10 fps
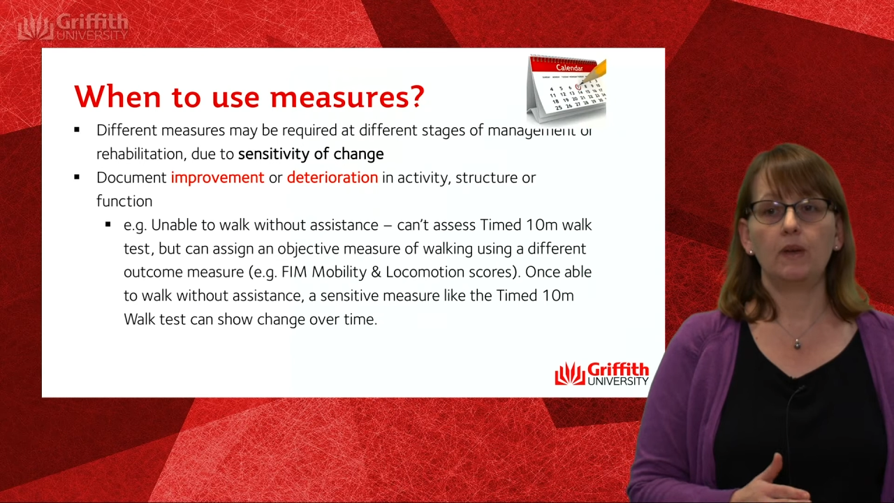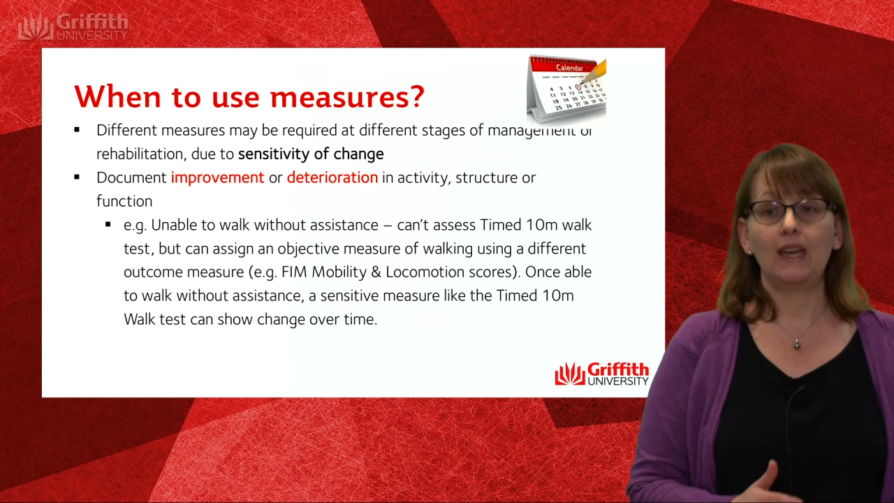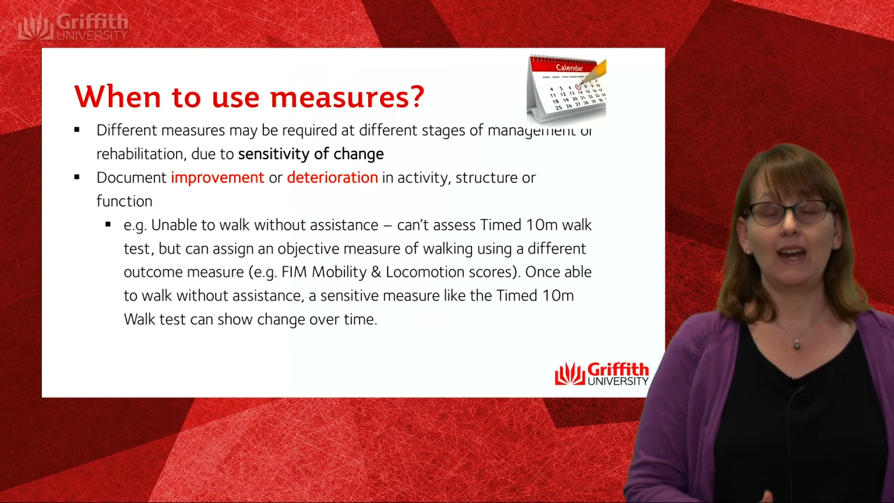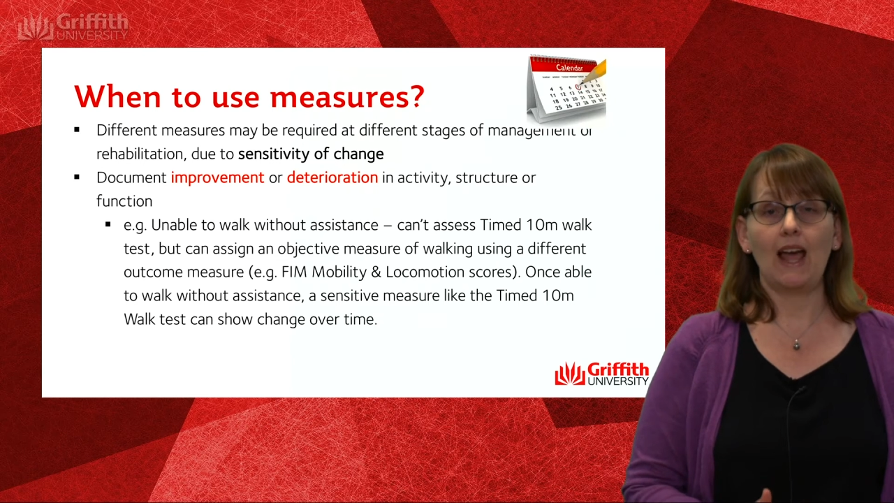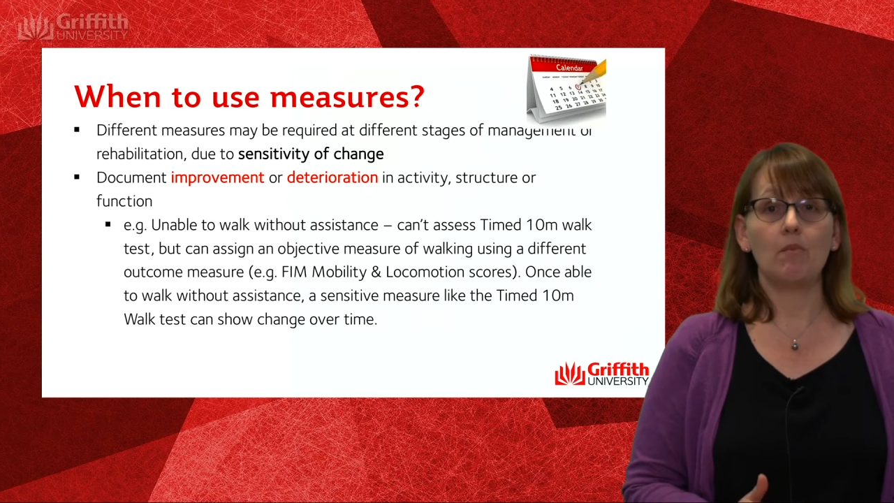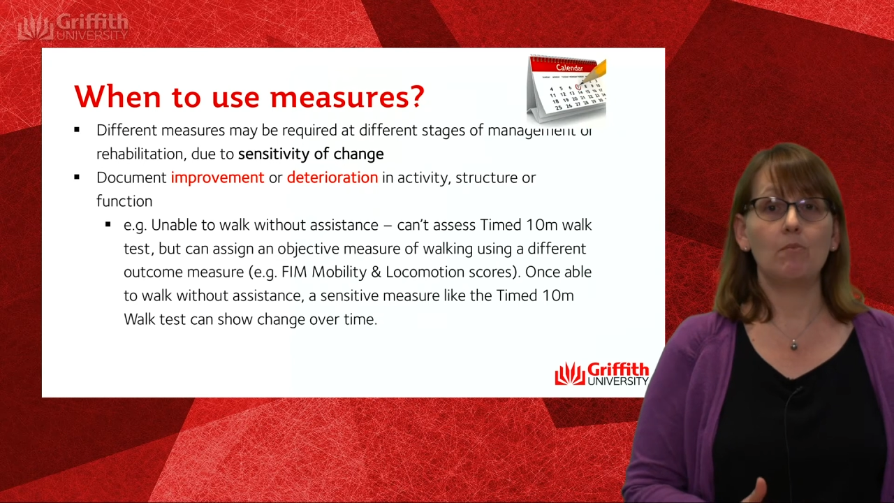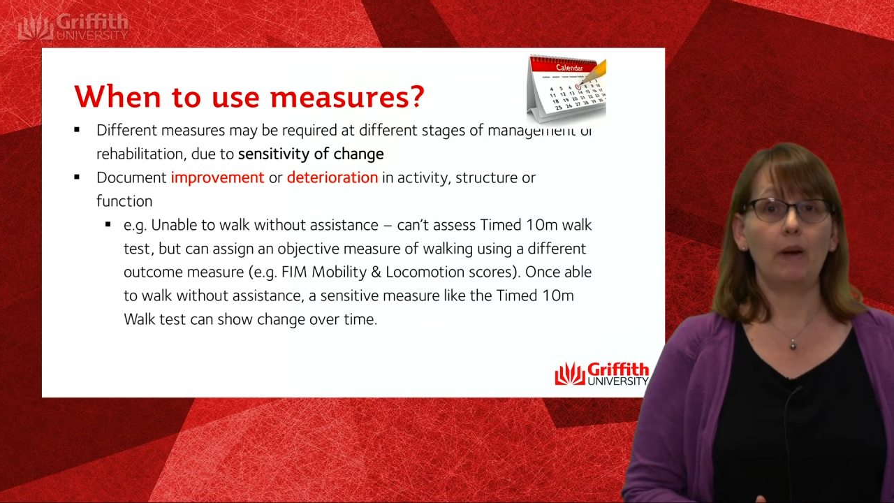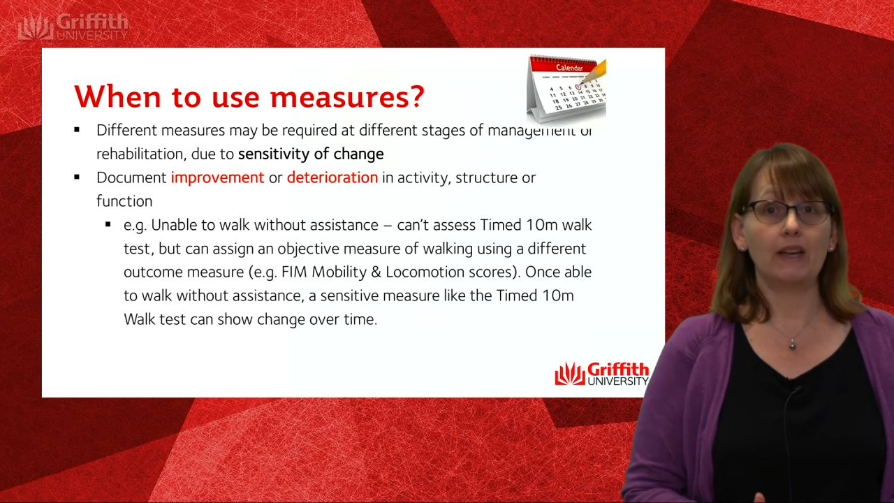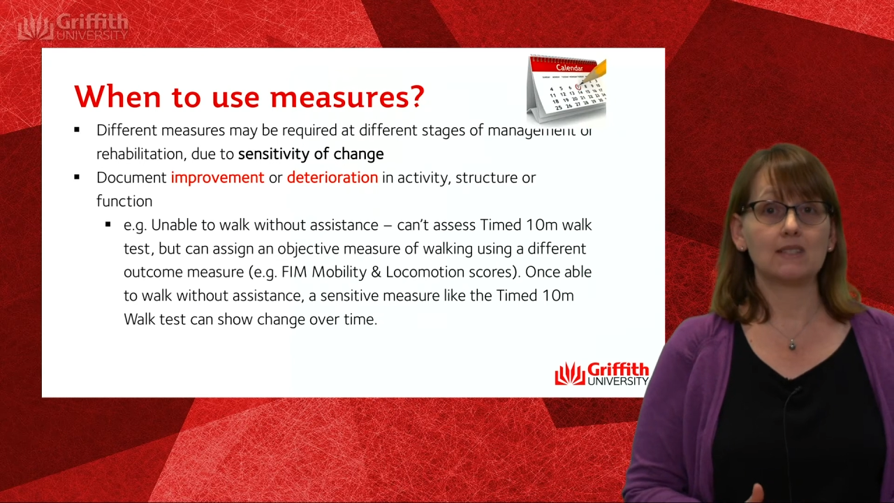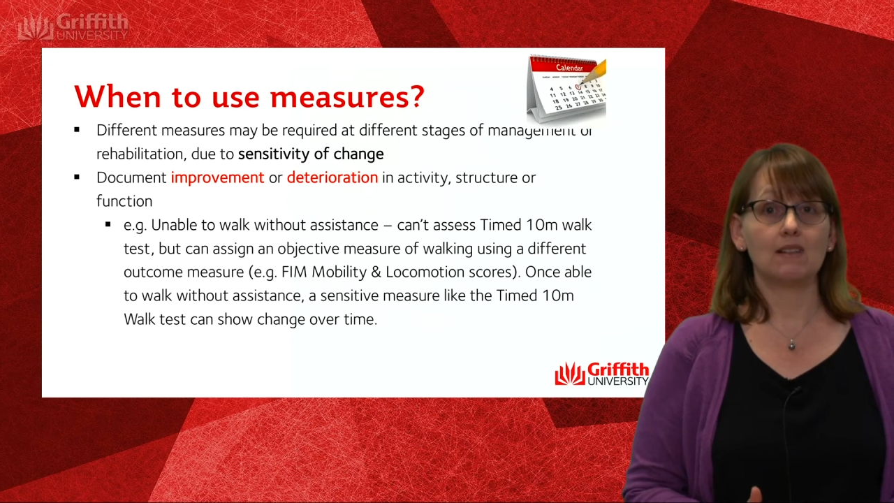get our
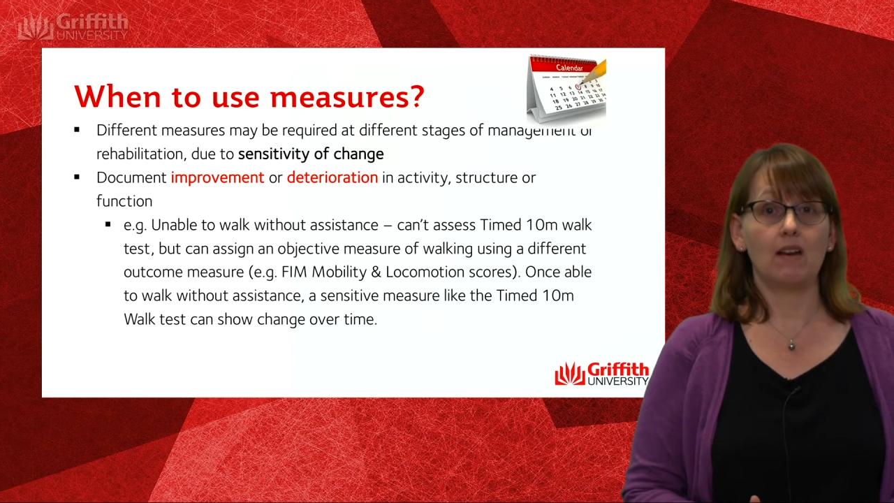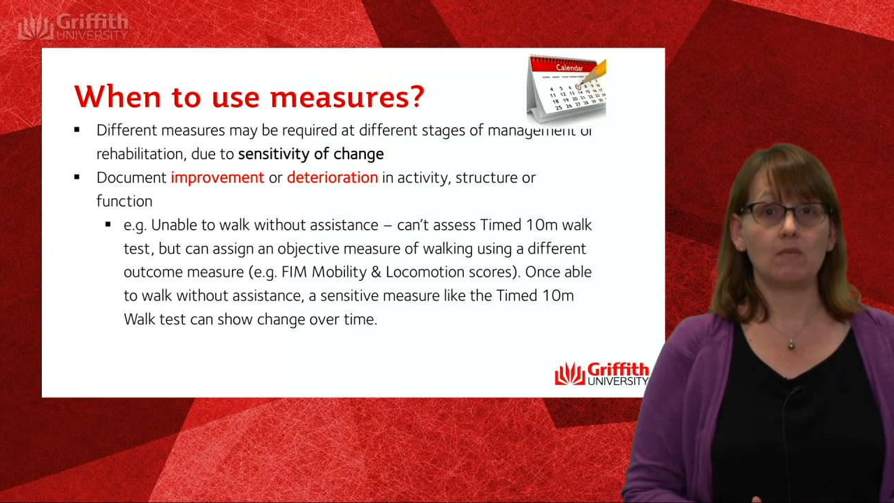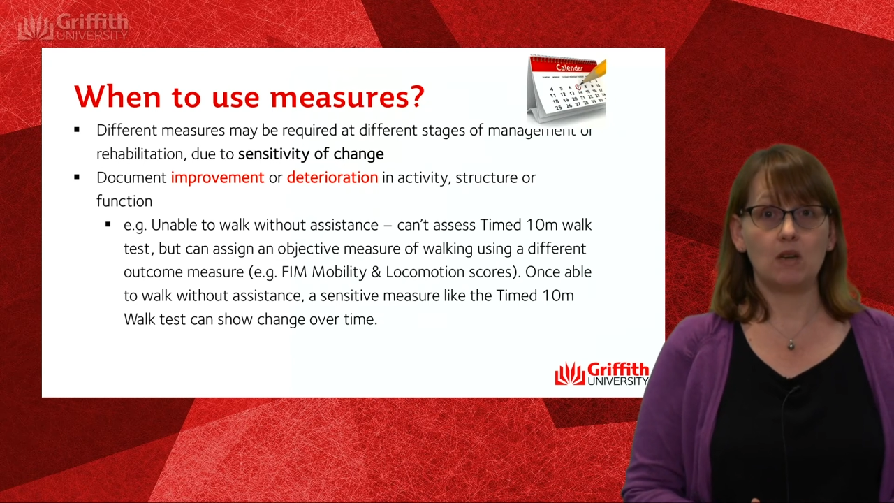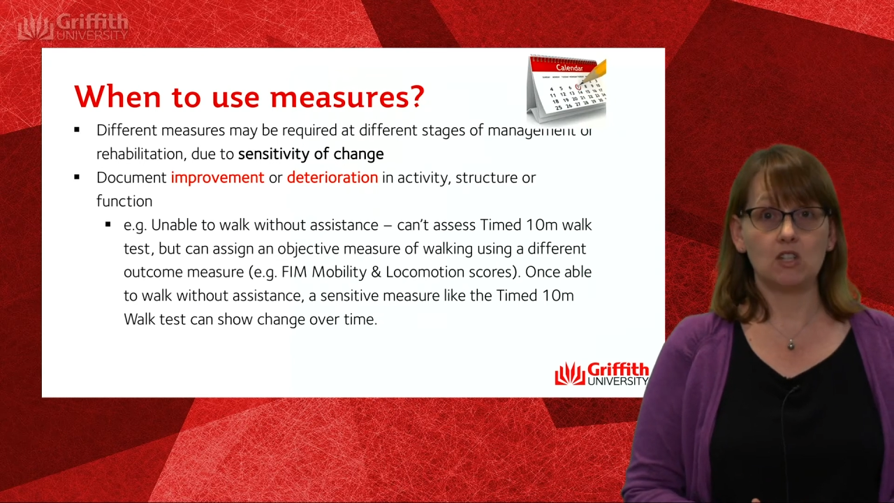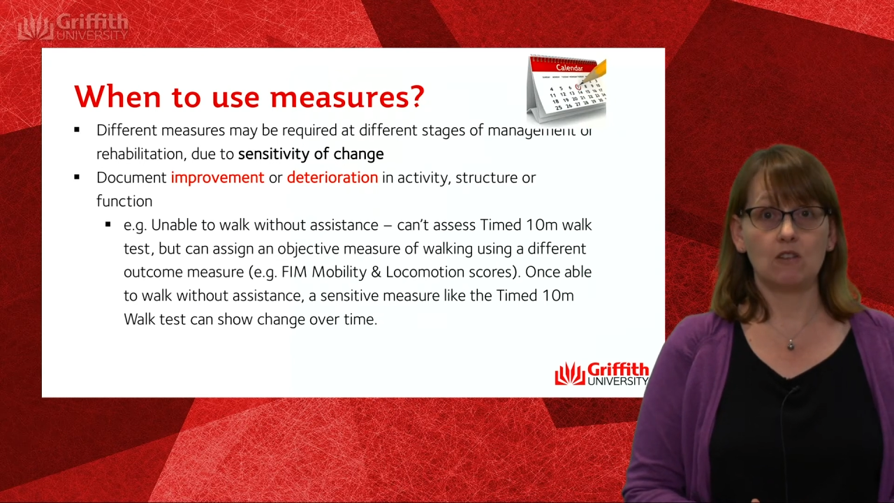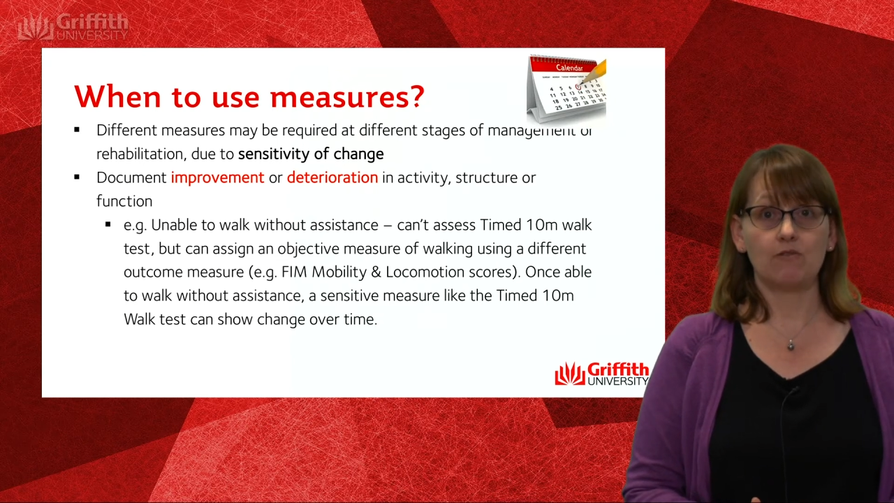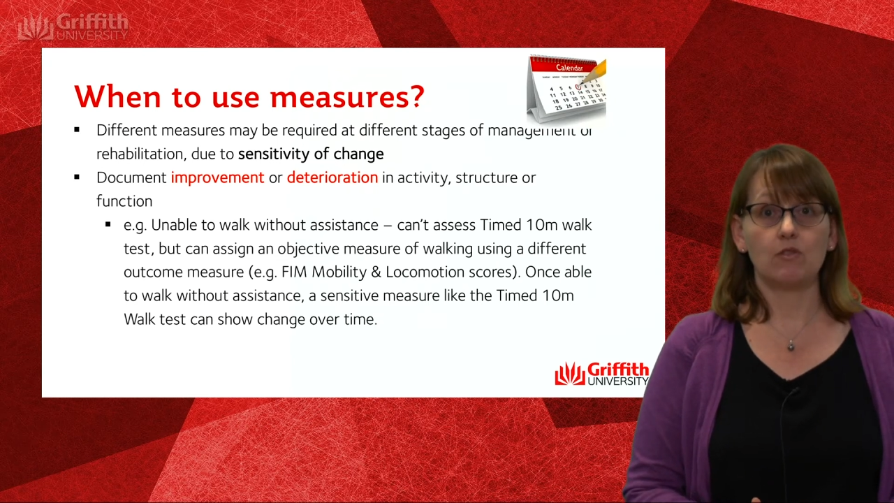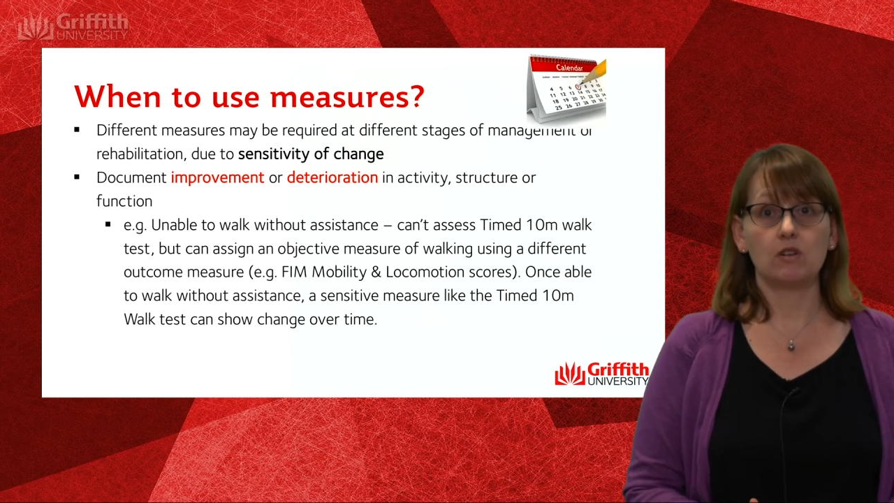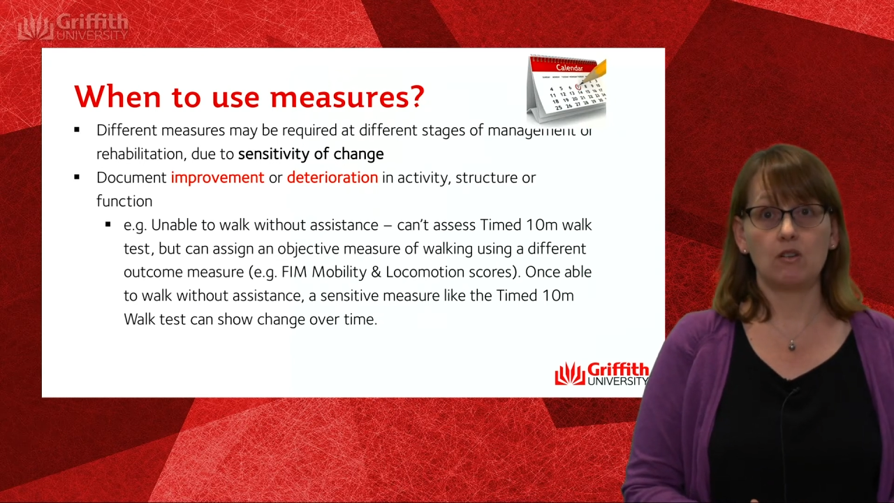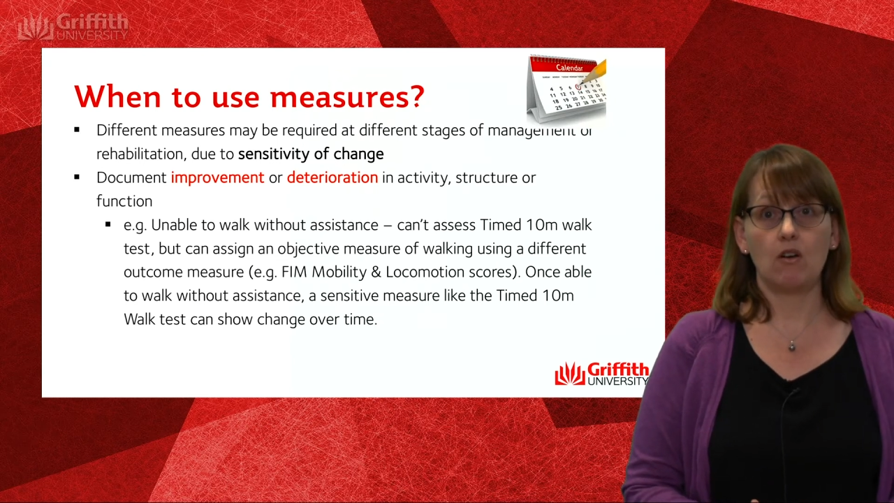baseline measure
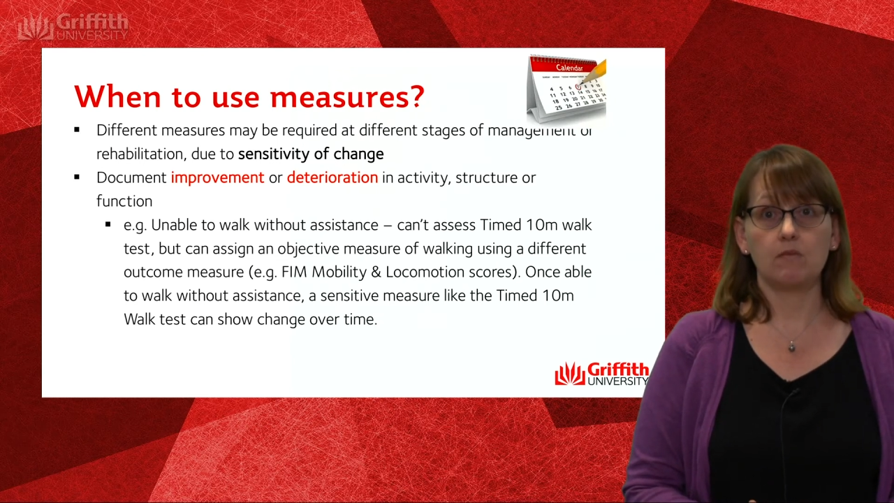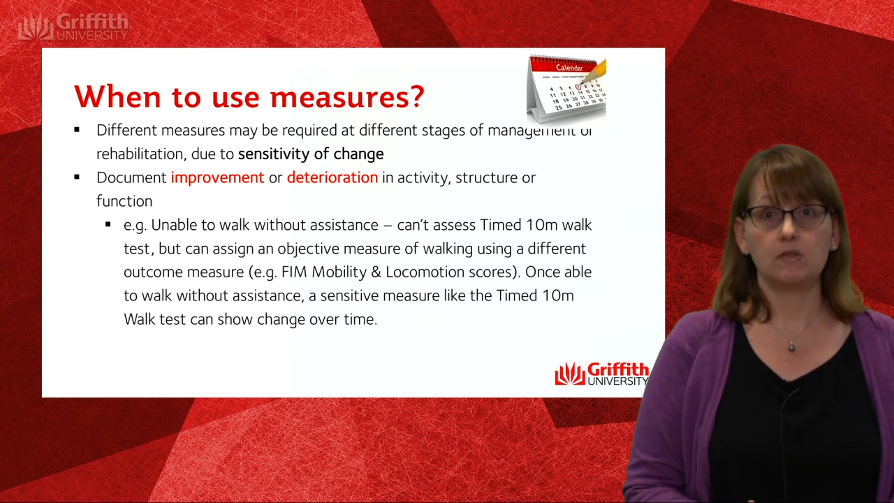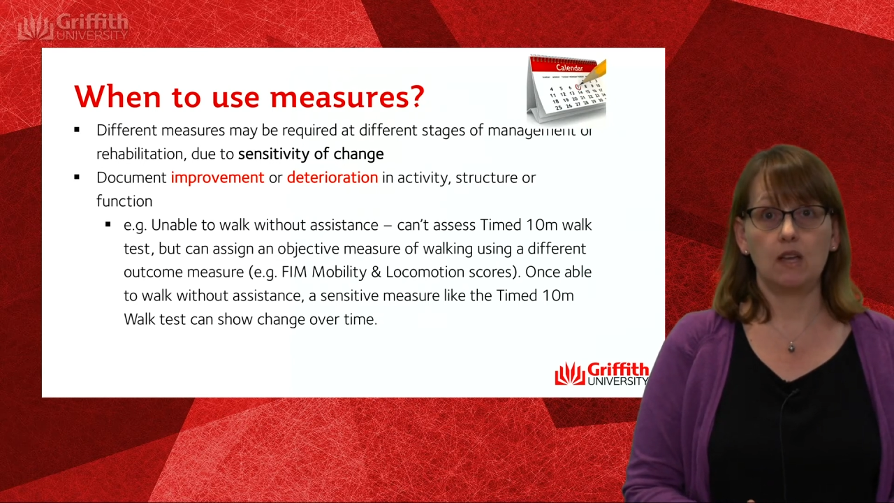for a Timed